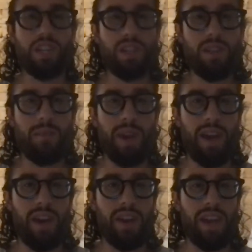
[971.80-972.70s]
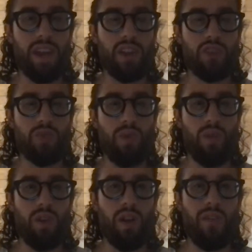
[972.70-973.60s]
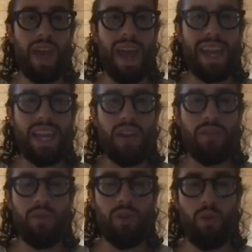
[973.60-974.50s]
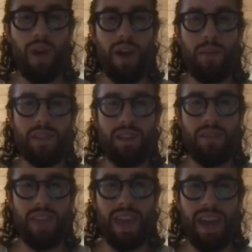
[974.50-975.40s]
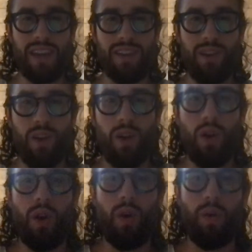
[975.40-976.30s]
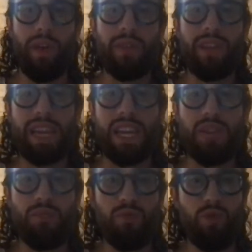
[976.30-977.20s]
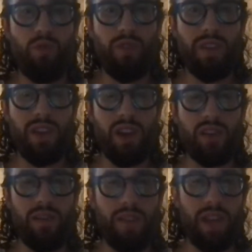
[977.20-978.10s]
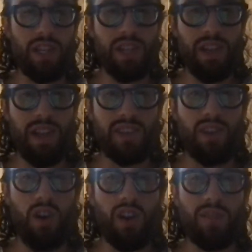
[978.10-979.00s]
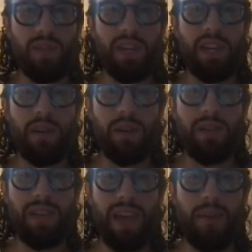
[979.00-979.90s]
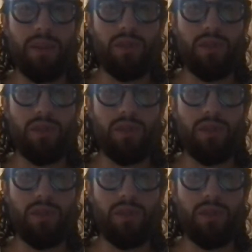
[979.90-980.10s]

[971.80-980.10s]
by a data controller of any of the requirements of the Act without the need to prove that the contravention has caused material damage or